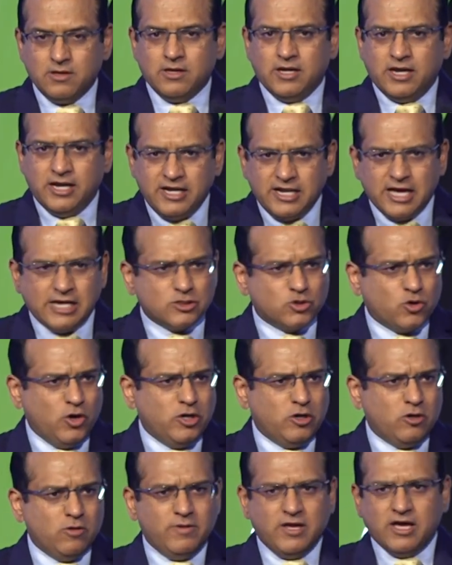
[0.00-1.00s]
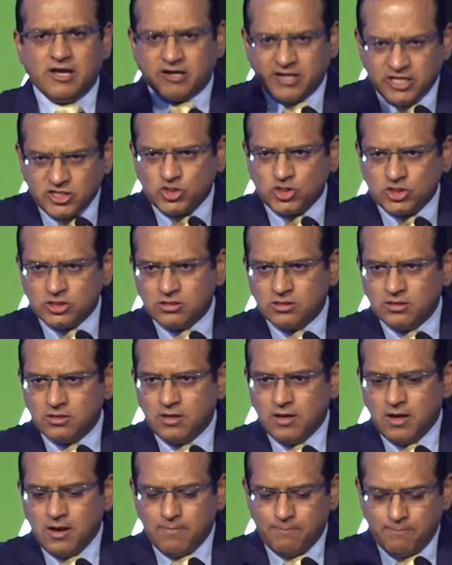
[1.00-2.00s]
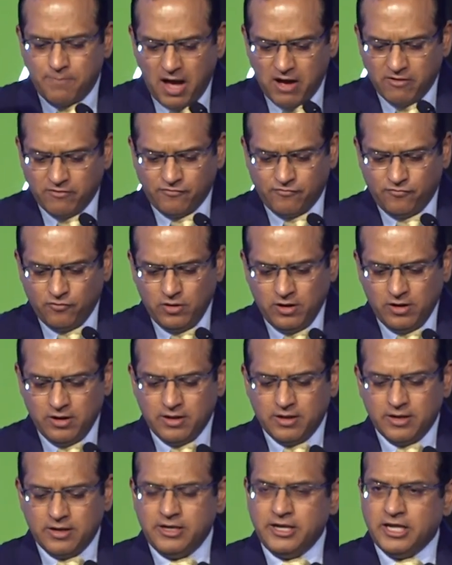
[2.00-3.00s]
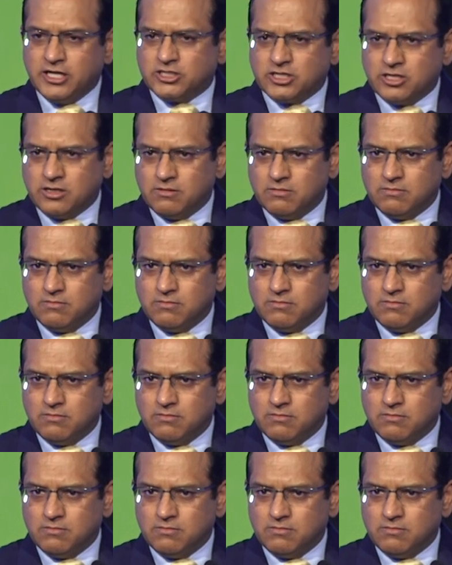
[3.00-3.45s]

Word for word: India is going to be a rich, powerful nation.